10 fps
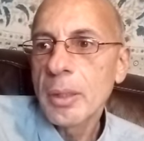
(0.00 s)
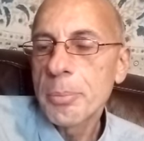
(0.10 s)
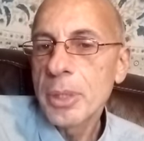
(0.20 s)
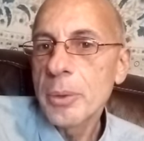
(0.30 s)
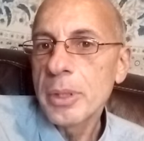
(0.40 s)

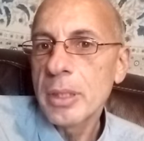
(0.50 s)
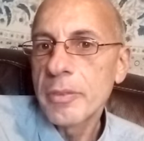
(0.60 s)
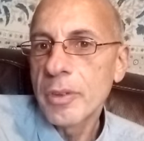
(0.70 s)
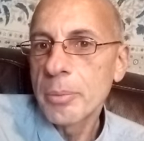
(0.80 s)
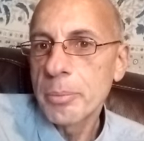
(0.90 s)
period
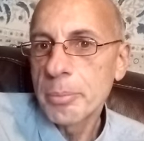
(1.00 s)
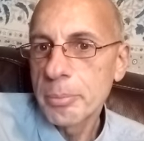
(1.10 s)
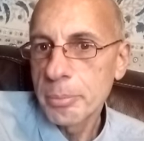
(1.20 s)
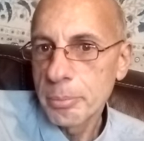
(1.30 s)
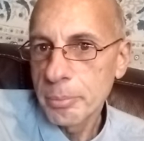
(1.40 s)
from
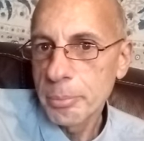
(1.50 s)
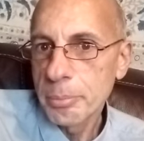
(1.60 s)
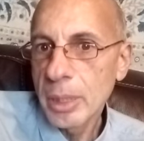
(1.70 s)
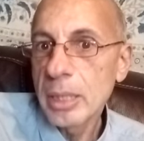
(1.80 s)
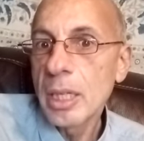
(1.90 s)

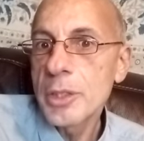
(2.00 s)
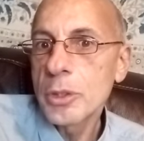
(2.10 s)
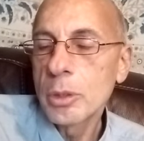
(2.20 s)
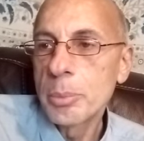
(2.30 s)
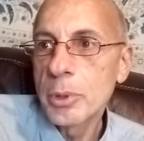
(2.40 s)

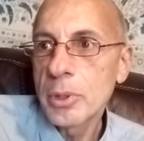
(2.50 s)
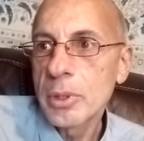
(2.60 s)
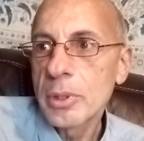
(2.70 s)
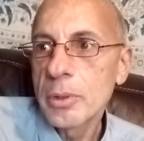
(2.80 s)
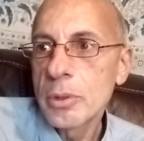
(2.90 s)
Biological
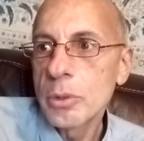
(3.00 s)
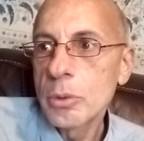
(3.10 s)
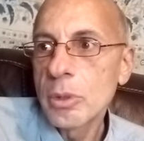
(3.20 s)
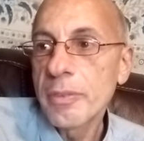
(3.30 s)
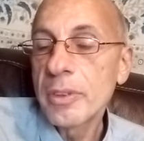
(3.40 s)
birth
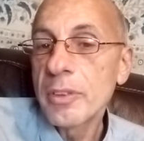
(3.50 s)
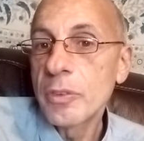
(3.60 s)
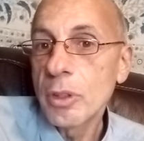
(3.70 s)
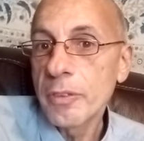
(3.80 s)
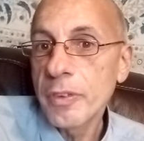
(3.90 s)
to roughly
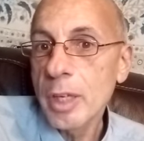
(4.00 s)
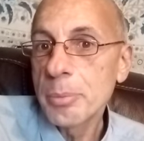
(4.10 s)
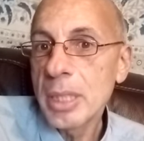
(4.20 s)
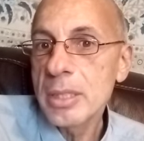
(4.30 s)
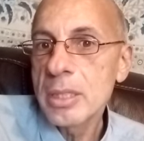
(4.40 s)
four to five
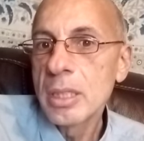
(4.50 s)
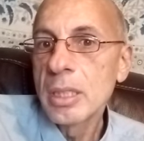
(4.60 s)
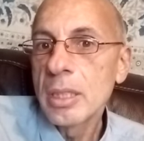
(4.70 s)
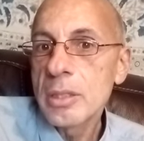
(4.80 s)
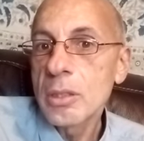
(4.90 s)
months
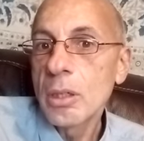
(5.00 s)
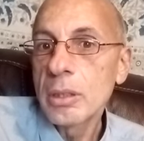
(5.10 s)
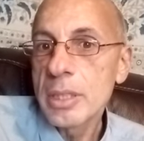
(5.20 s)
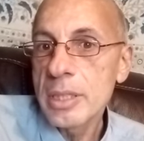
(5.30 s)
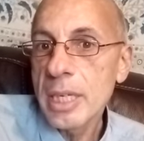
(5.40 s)
is called
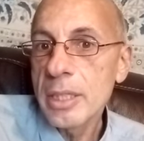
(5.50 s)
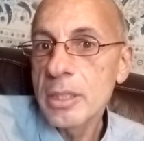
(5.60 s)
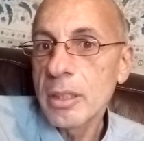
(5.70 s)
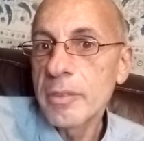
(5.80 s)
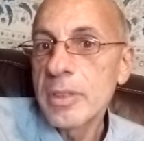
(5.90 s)
the stage
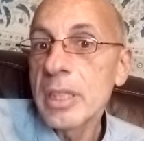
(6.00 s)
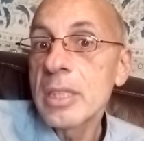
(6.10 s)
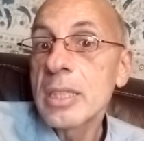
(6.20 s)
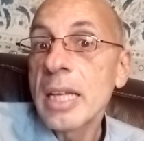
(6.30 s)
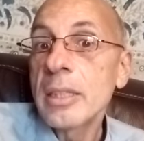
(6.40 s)
of the
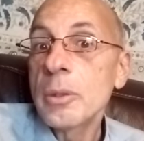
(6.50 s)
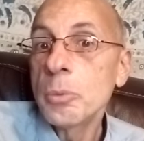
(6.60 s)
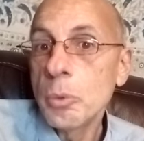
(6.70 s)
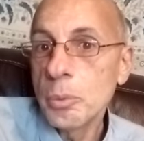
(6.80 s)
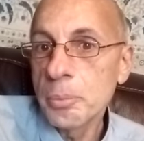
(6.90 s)
extended
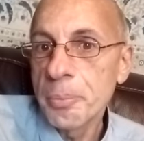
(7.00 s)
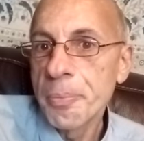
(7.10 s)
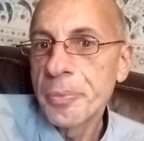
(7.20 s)
womb